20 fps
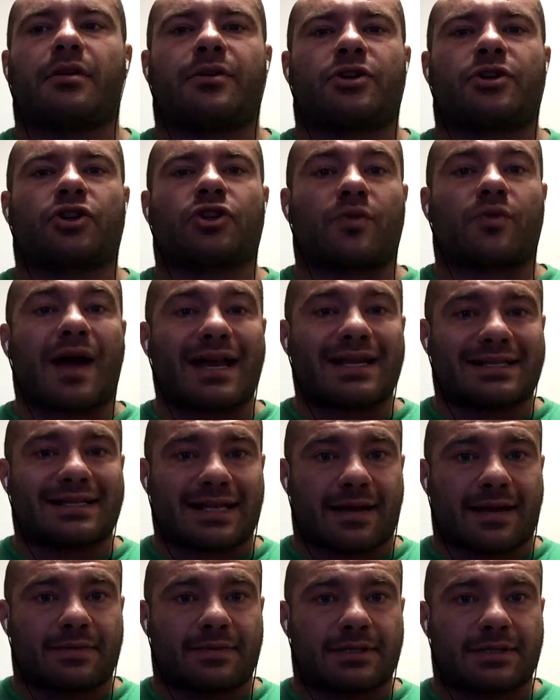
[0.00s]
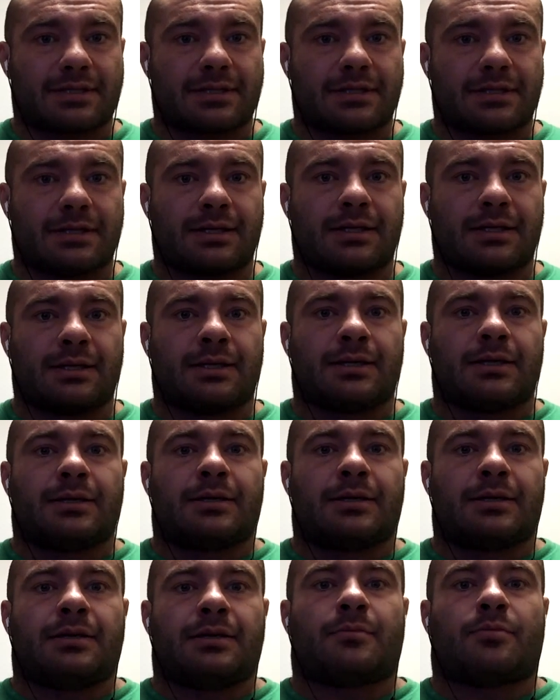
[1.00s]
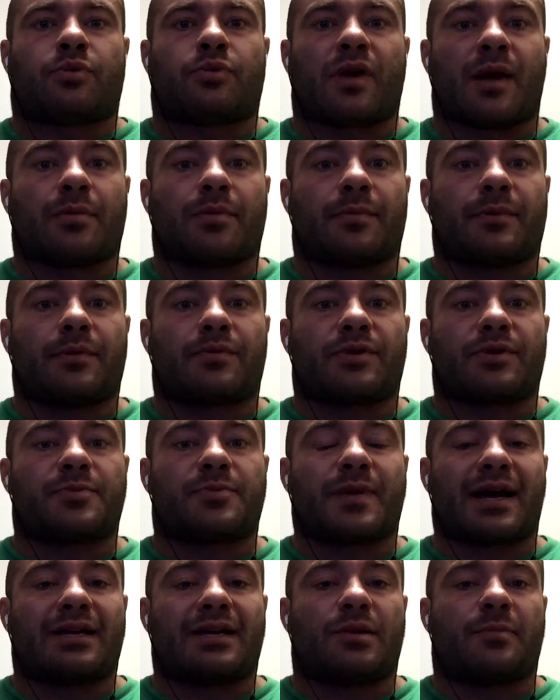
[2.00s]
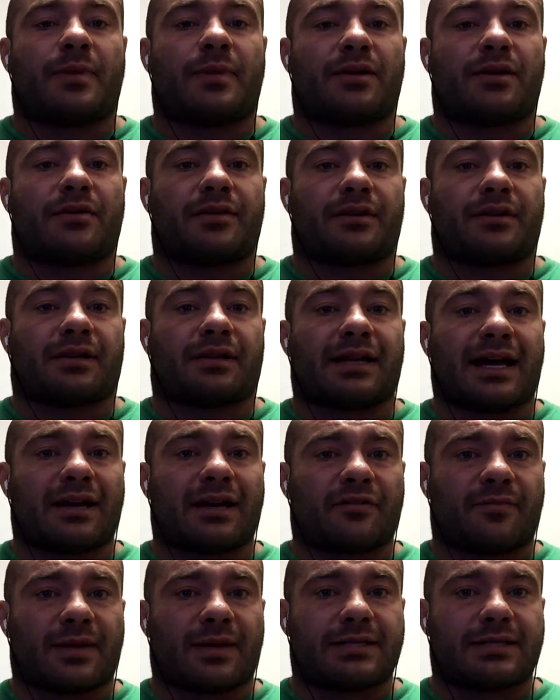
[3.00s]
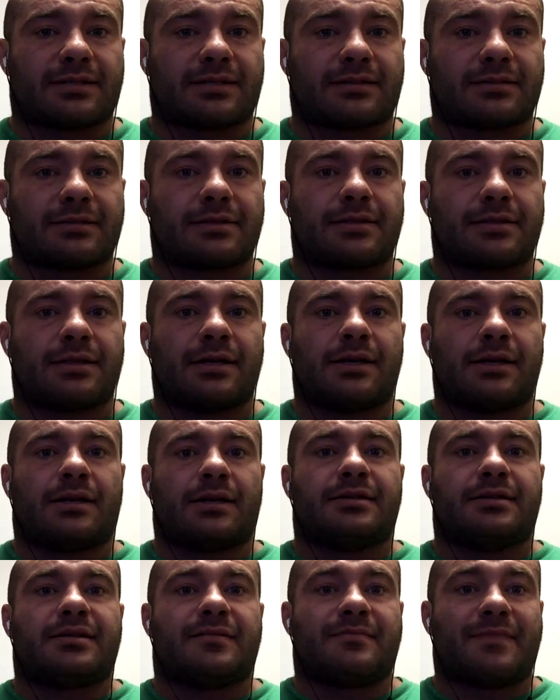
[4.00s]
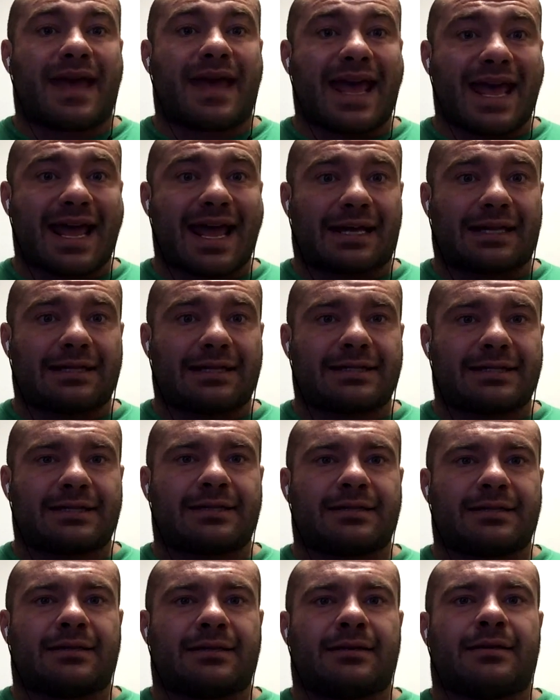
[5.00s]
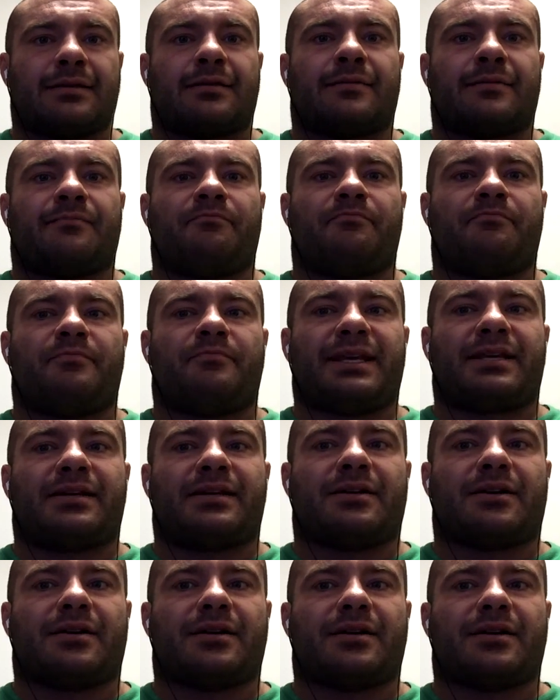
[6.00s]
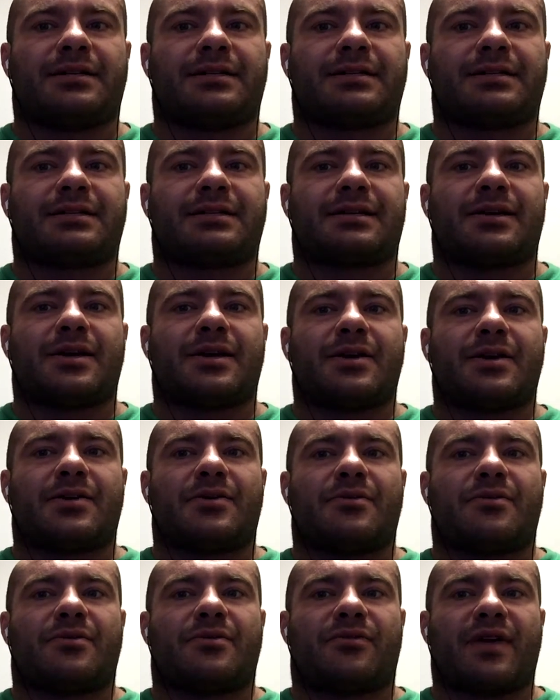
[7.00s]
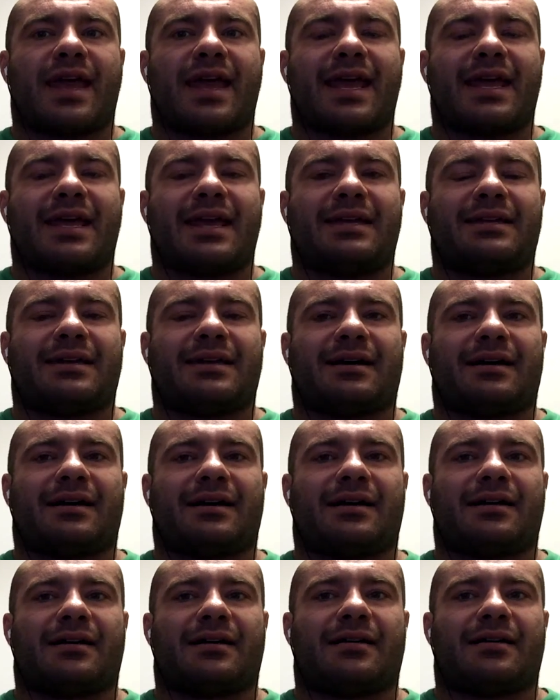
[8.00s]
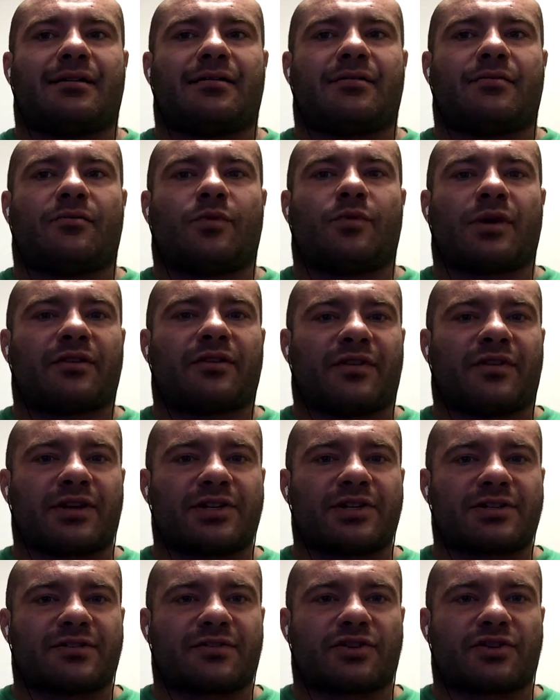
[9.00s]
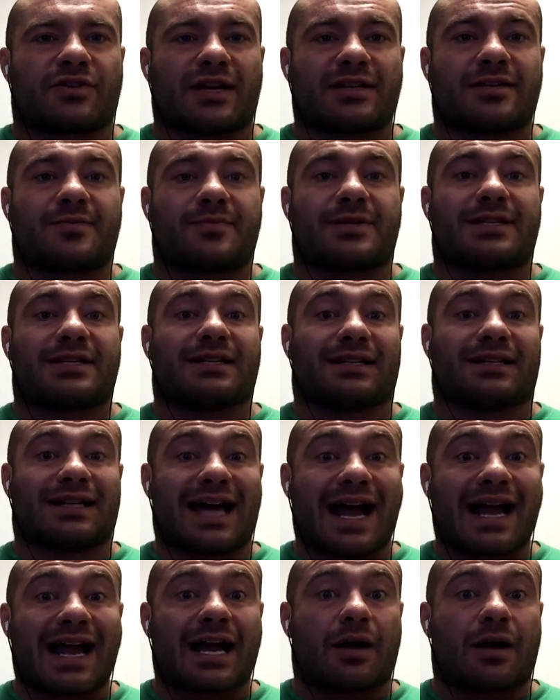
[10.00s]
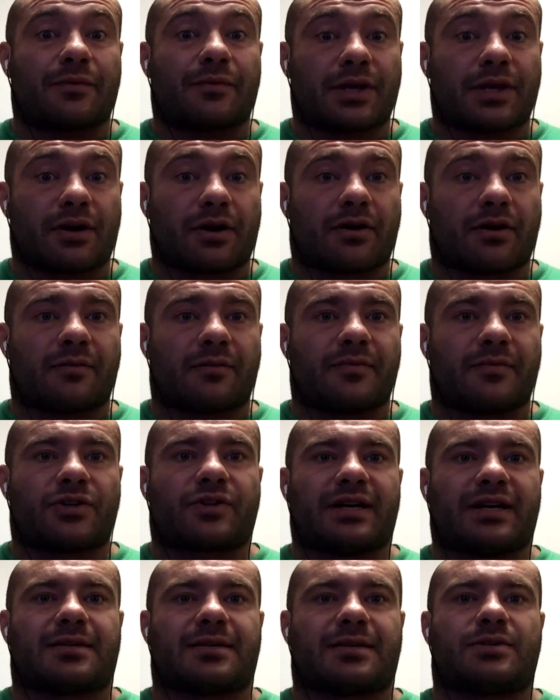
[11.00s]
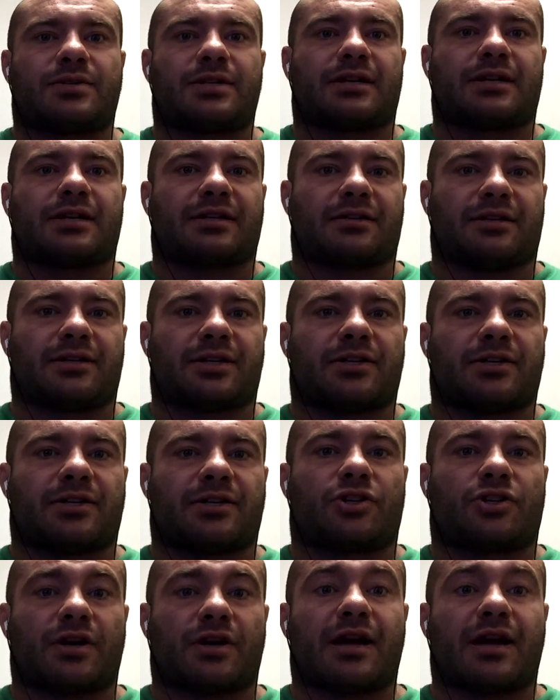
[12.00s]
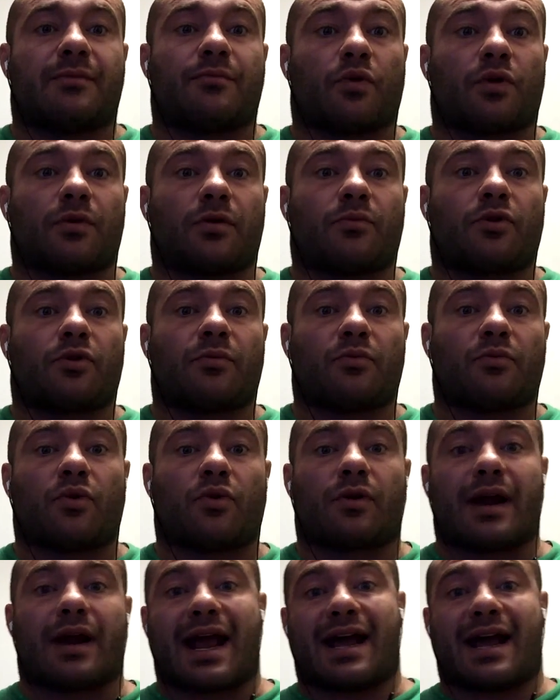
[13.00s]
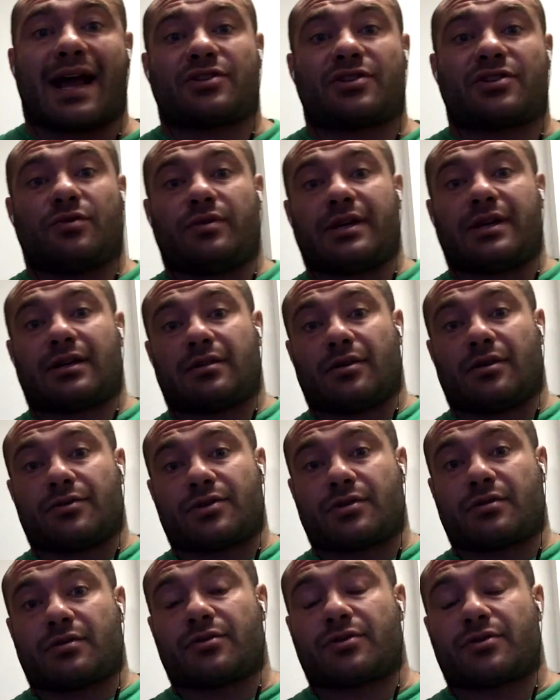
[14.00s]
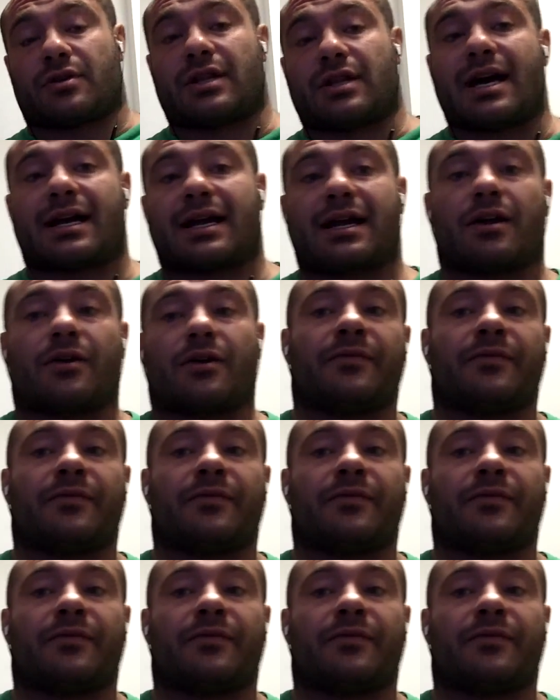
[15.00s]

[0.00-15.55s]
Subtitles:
The triceps probably respond better than a lot of muscles to bands because they one of the functions of the triceps is to lock out the arm. The triceps technically tend to turn on more and more and more as you get closer and closer to lockout.